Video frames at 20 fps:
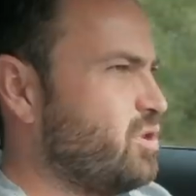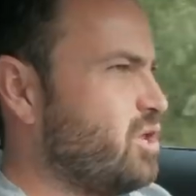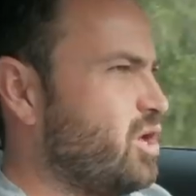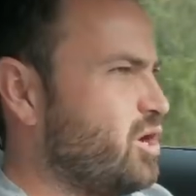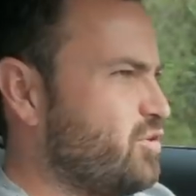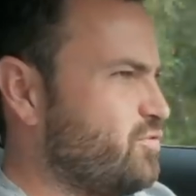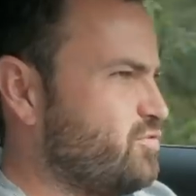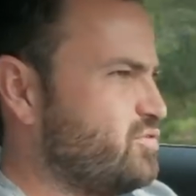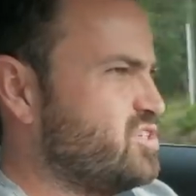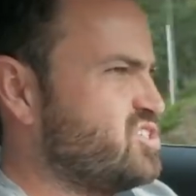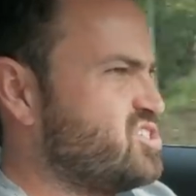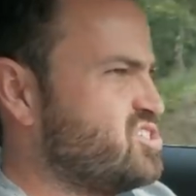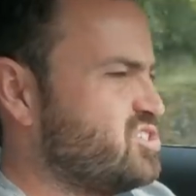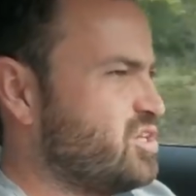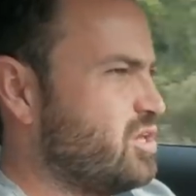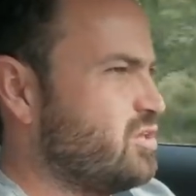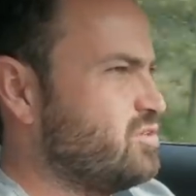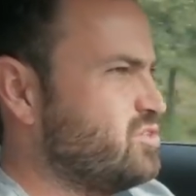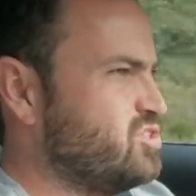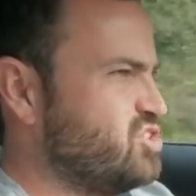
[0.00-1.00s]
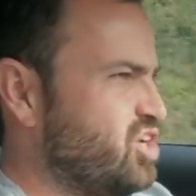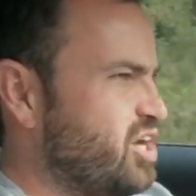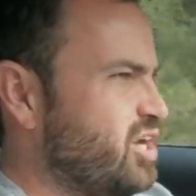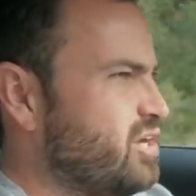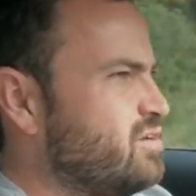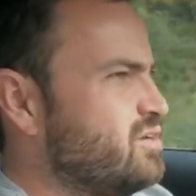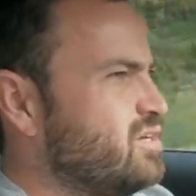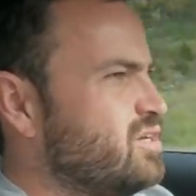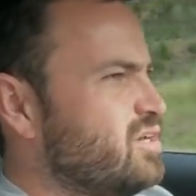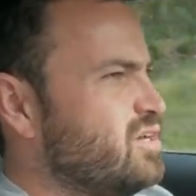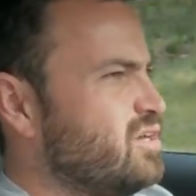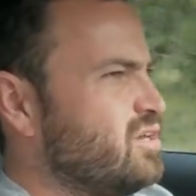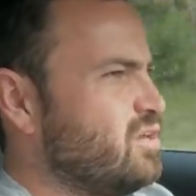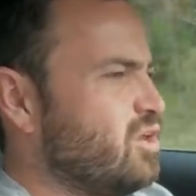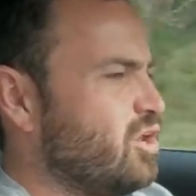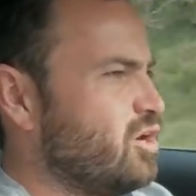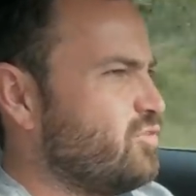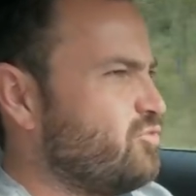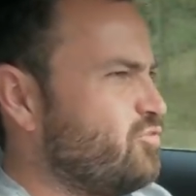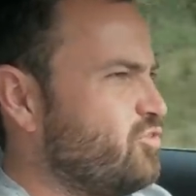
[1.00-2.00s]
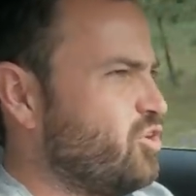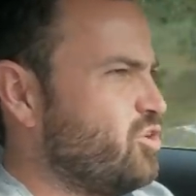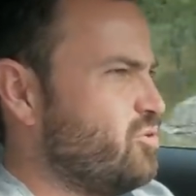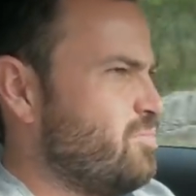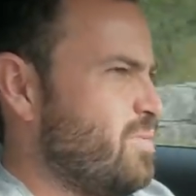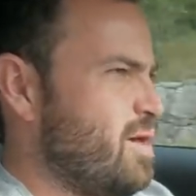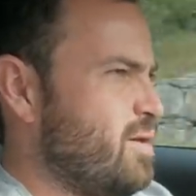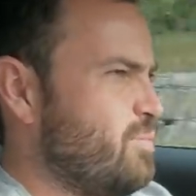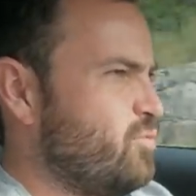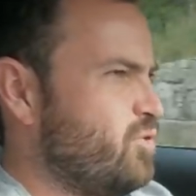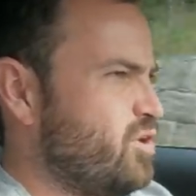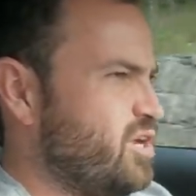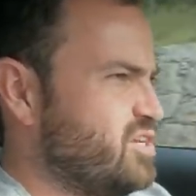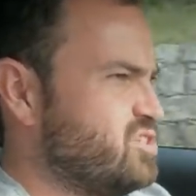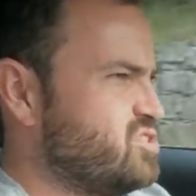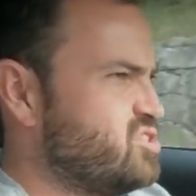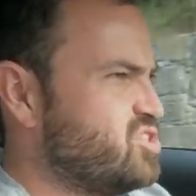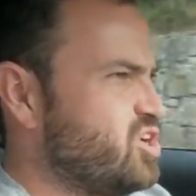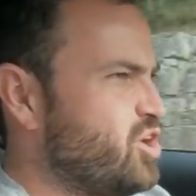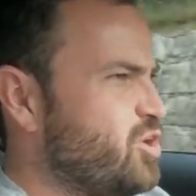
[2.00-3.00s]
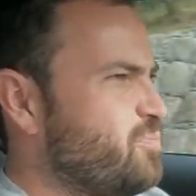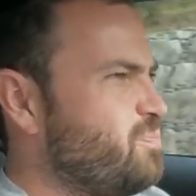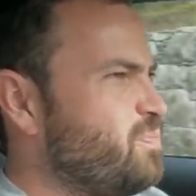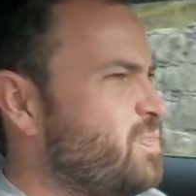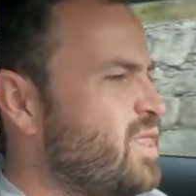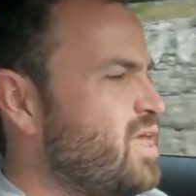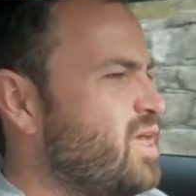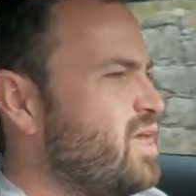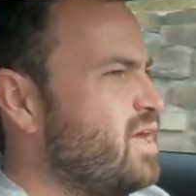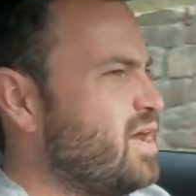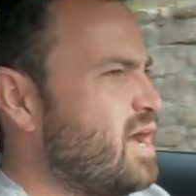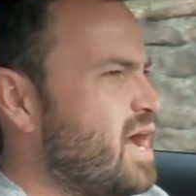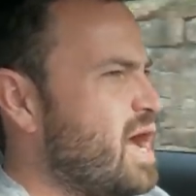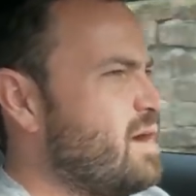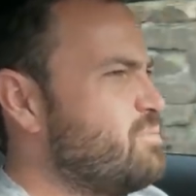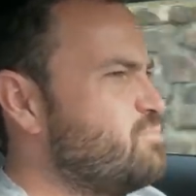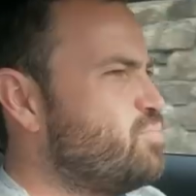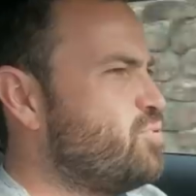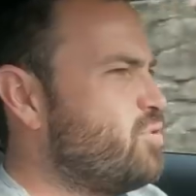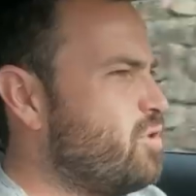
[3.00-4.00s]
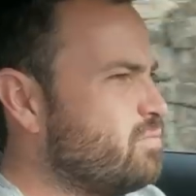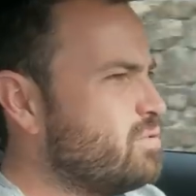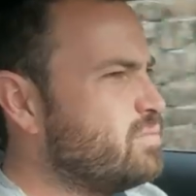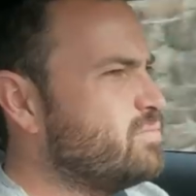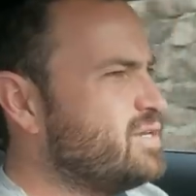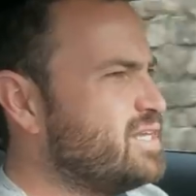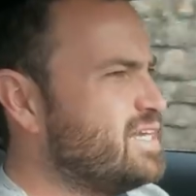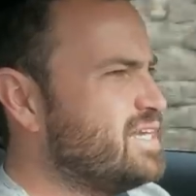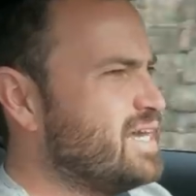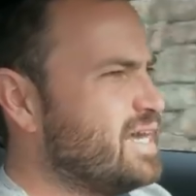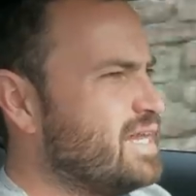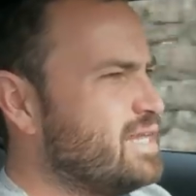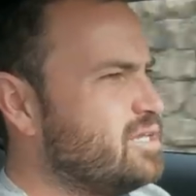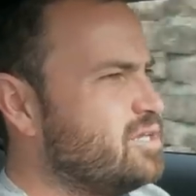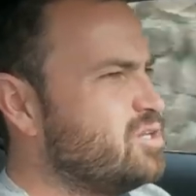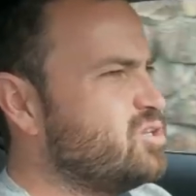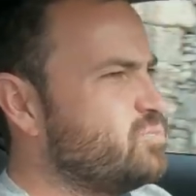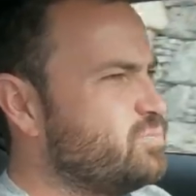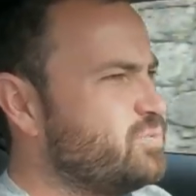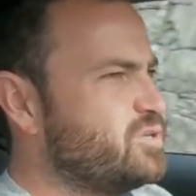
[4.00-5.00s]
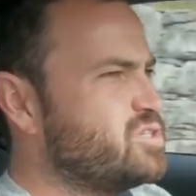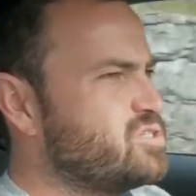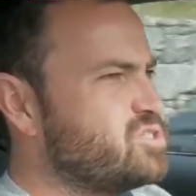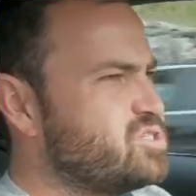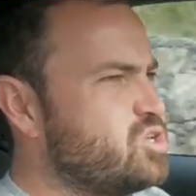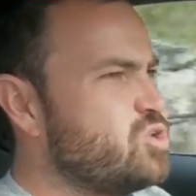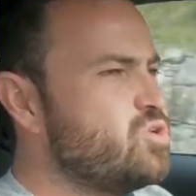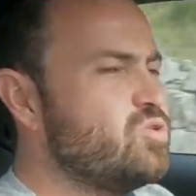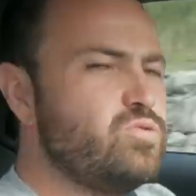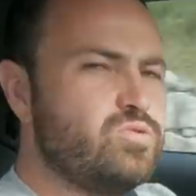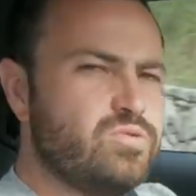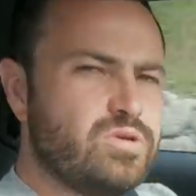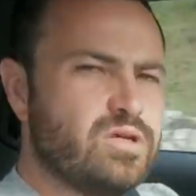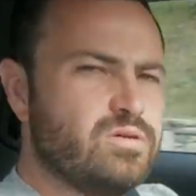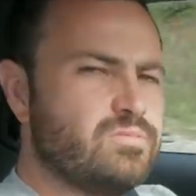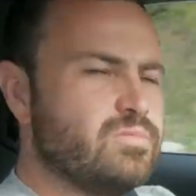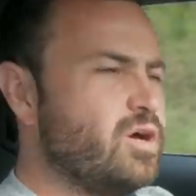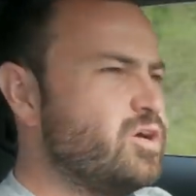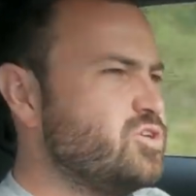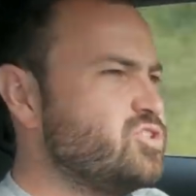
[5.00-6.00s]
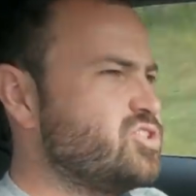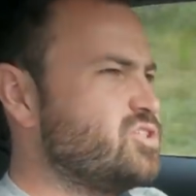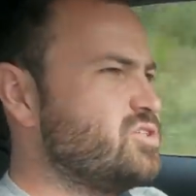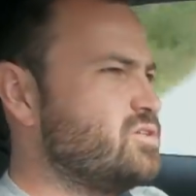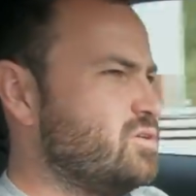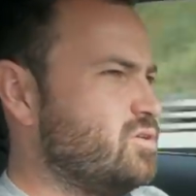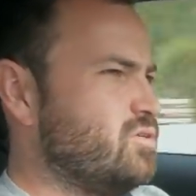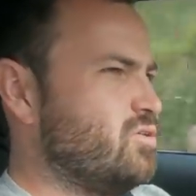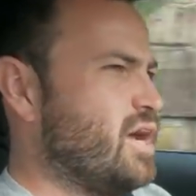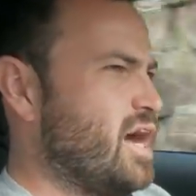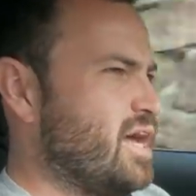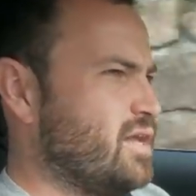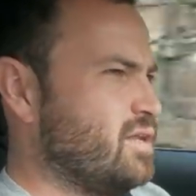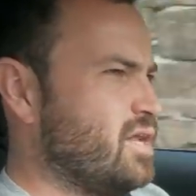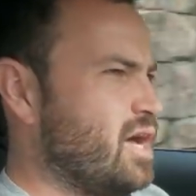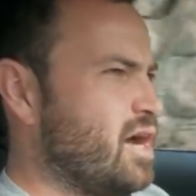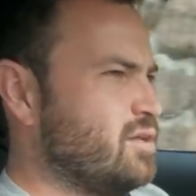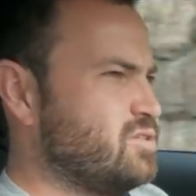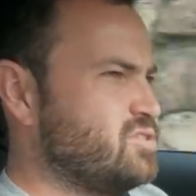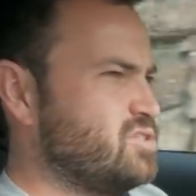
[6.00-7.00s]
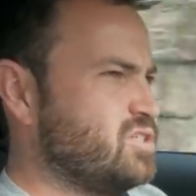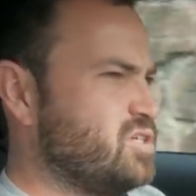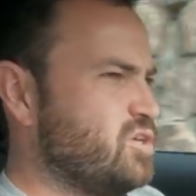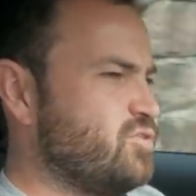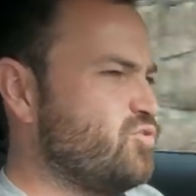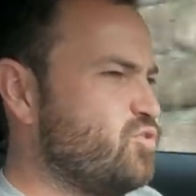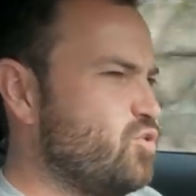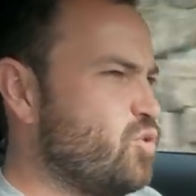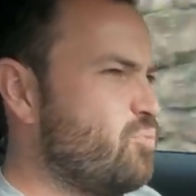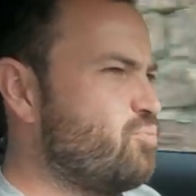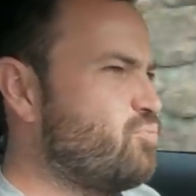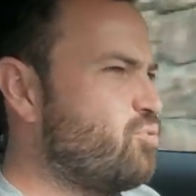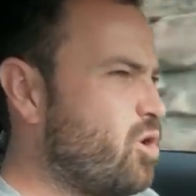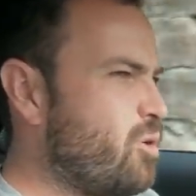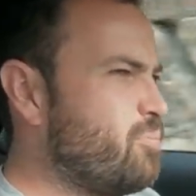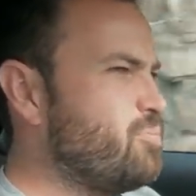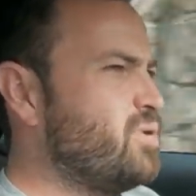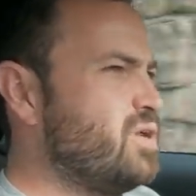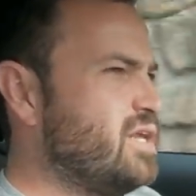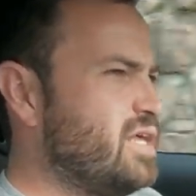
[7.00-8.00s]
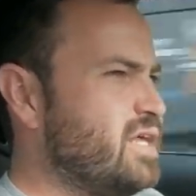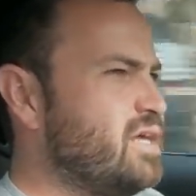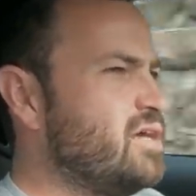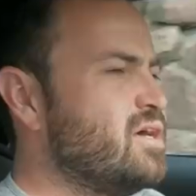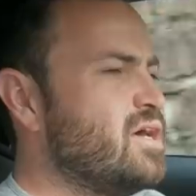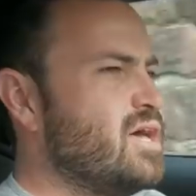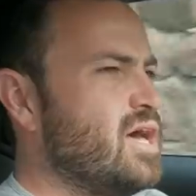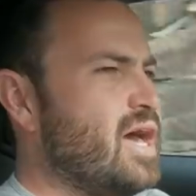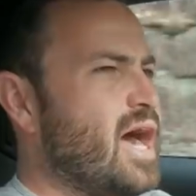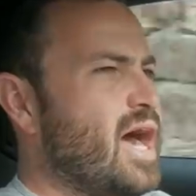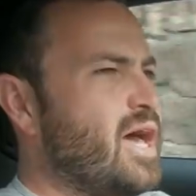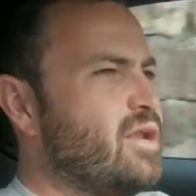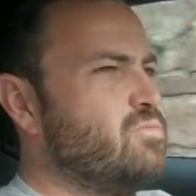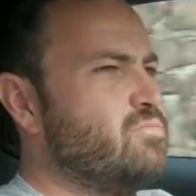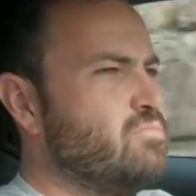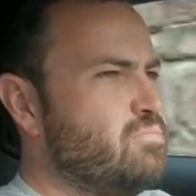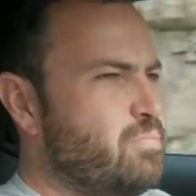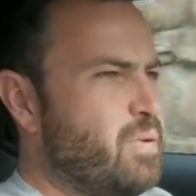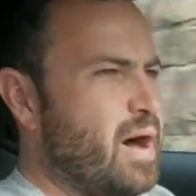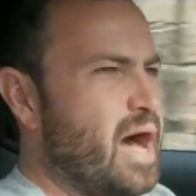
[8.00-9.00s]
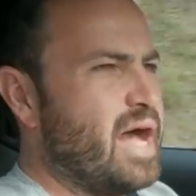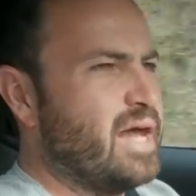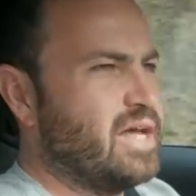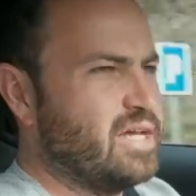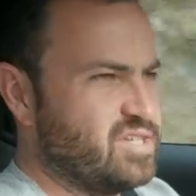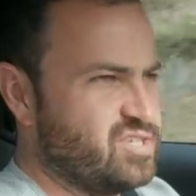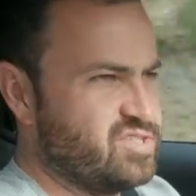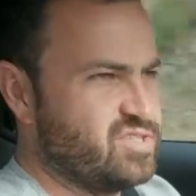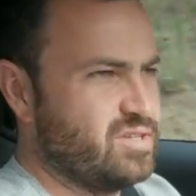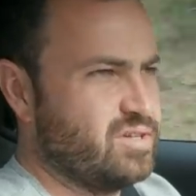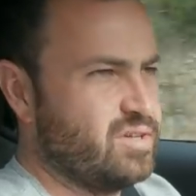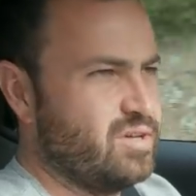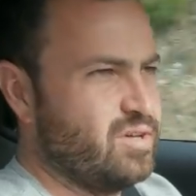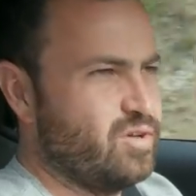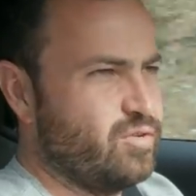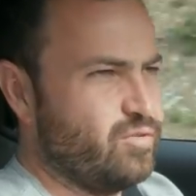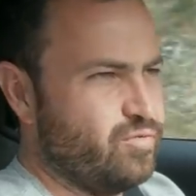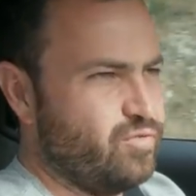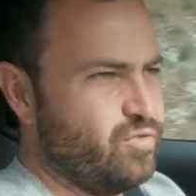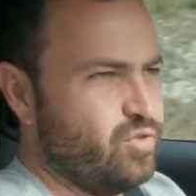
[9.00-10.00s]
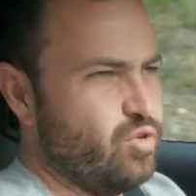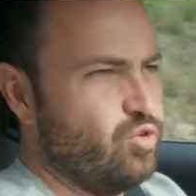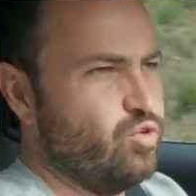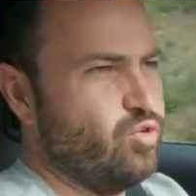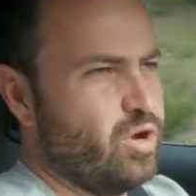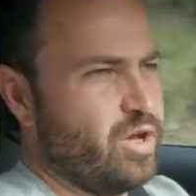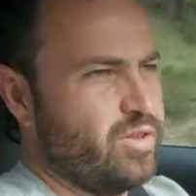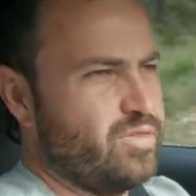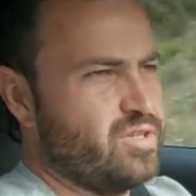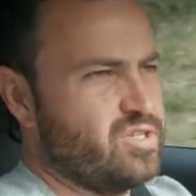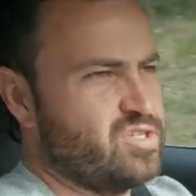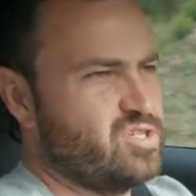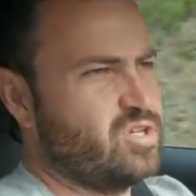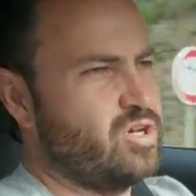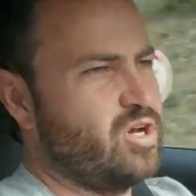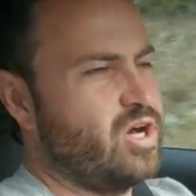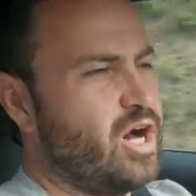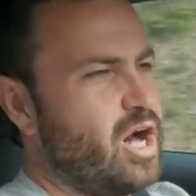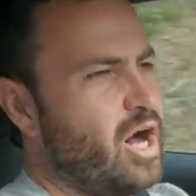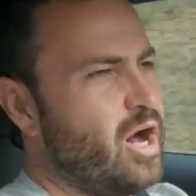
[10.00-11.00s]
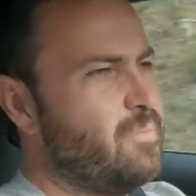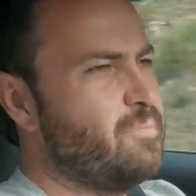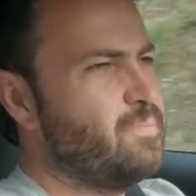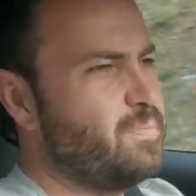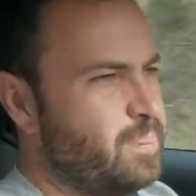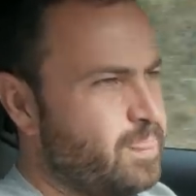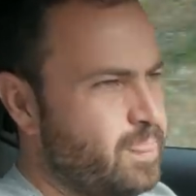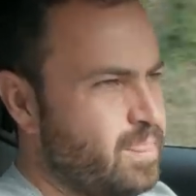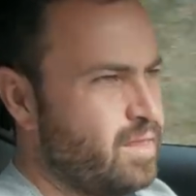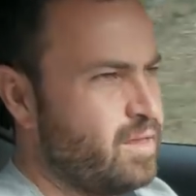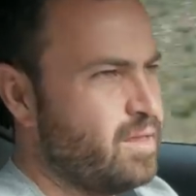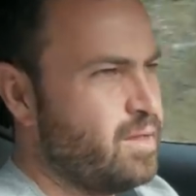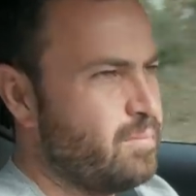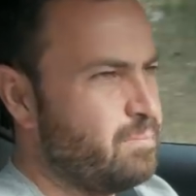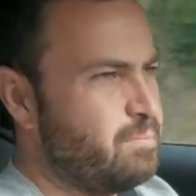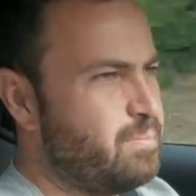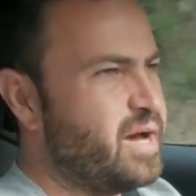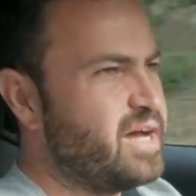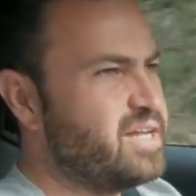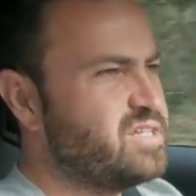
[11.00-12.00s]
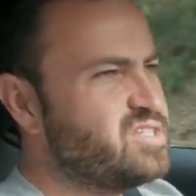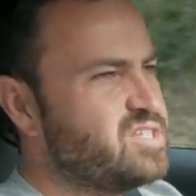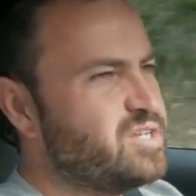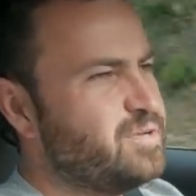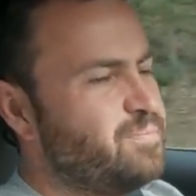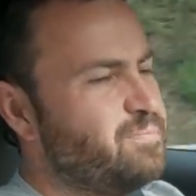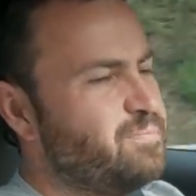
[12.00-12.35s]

a lot of nostalgia, a lot of good memories. So I'm probably a little bit too emotional right now to give you a properly unbiased view on this car. But